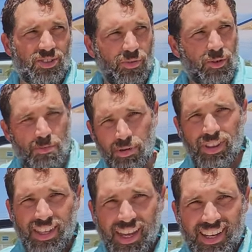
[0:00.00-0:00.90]
So if you
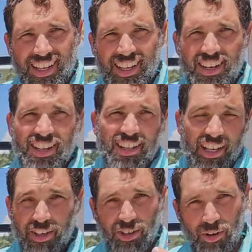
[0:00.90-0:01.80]
put that in
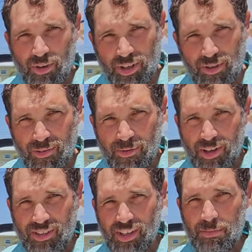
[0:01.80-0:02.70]
like your lower unit, for
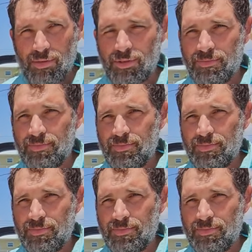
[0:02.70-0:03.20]
example,